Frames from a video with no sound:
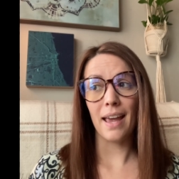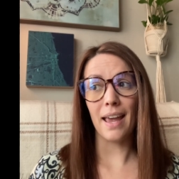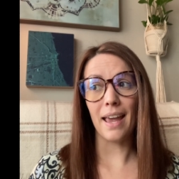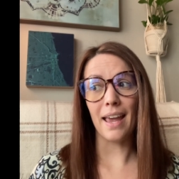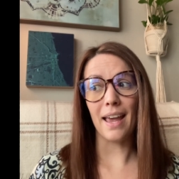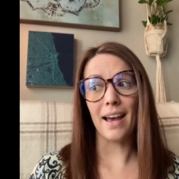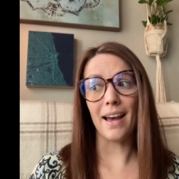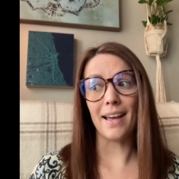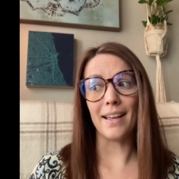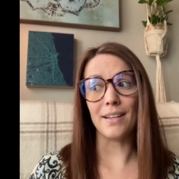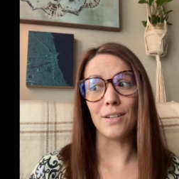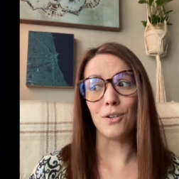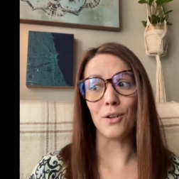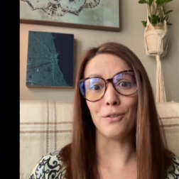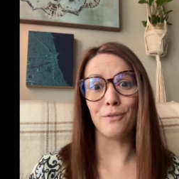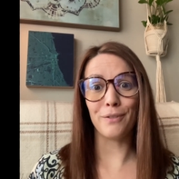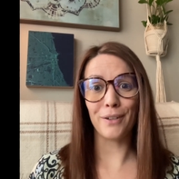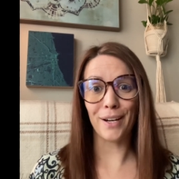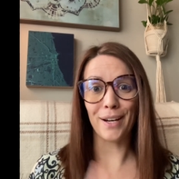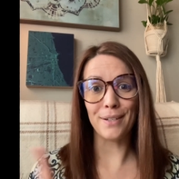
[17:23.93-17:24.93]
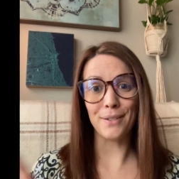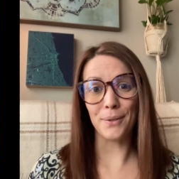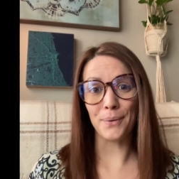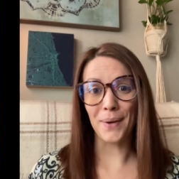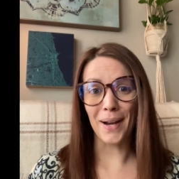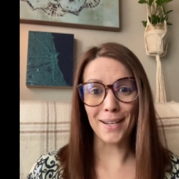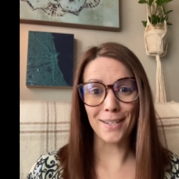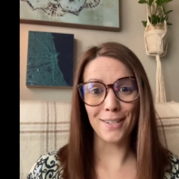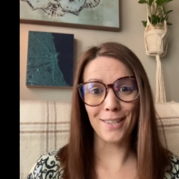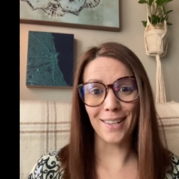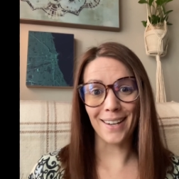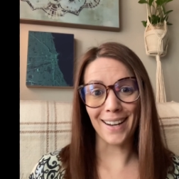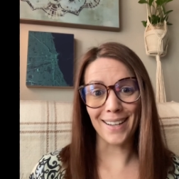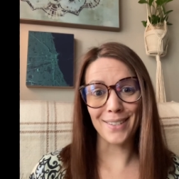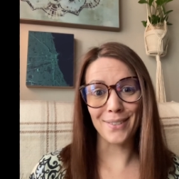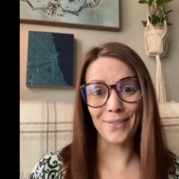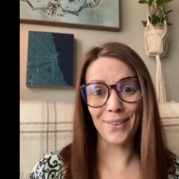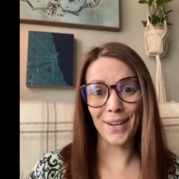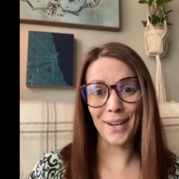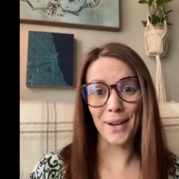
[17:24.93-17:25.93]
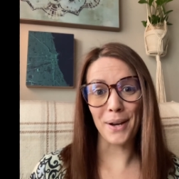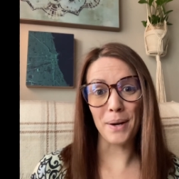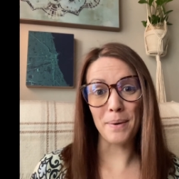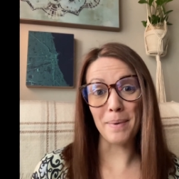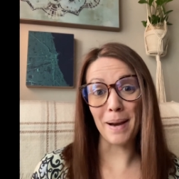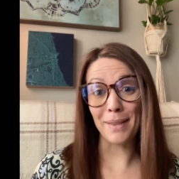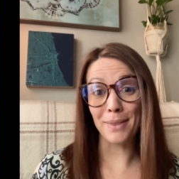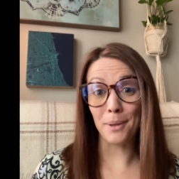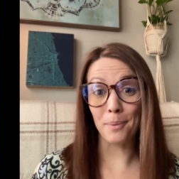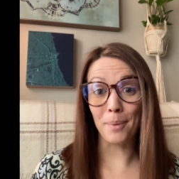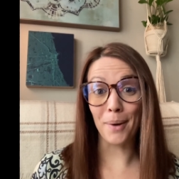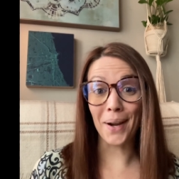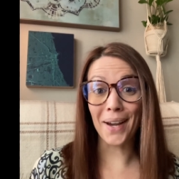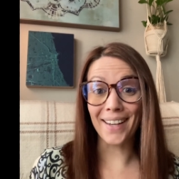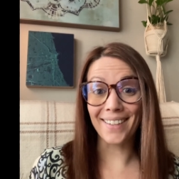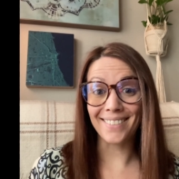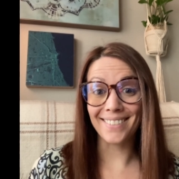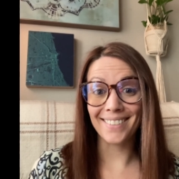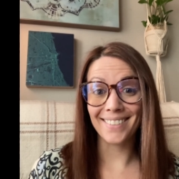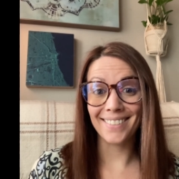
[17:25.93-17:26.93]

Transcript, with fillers: and don't forget to watch the next video about the brain.